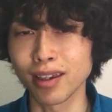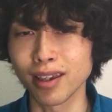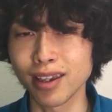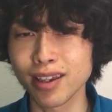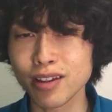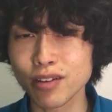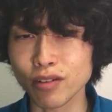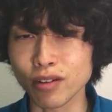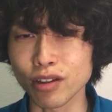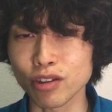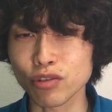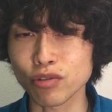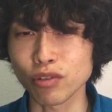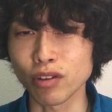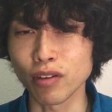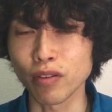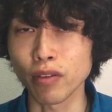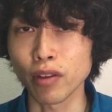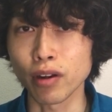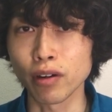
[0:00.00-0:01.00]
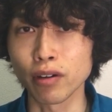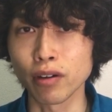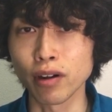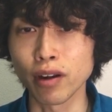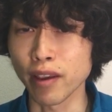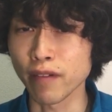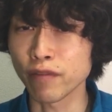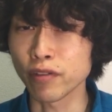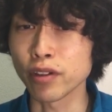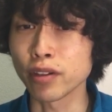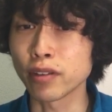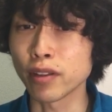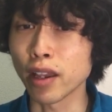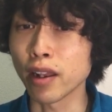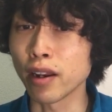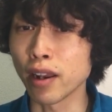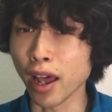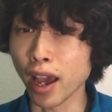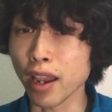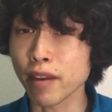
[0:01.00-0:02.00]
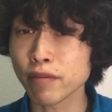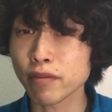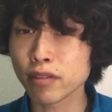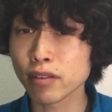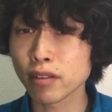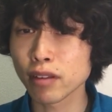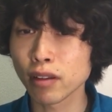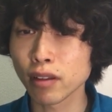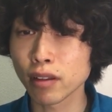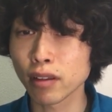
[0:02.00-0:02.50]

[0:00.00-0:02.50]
English in their everyday lives